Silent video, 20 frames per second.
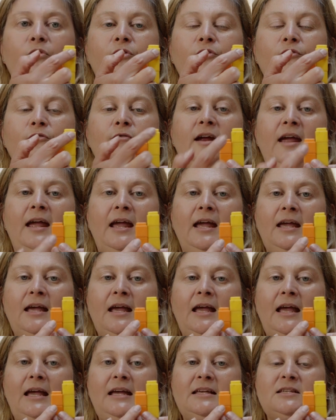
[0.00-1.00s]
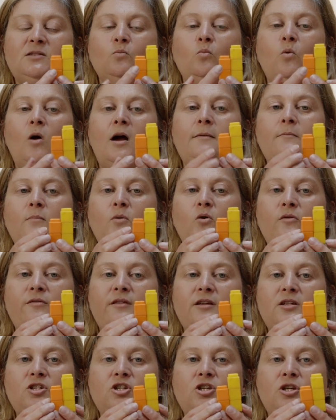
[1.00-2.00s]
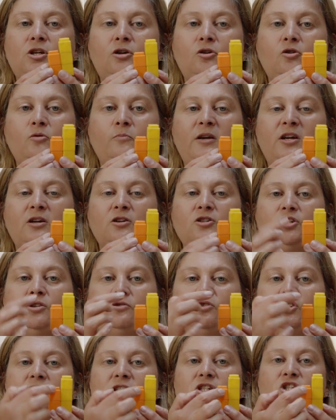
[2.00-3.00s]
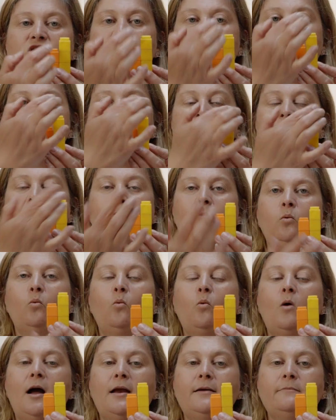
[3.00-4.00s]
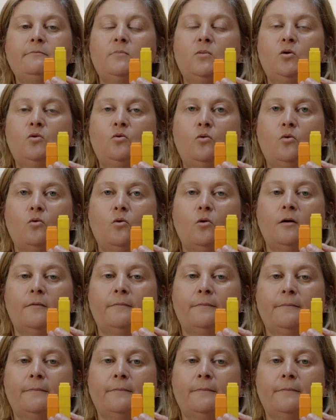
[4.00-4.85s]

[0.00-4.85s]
3 is 1 more than 2 because you just jump up 1 more.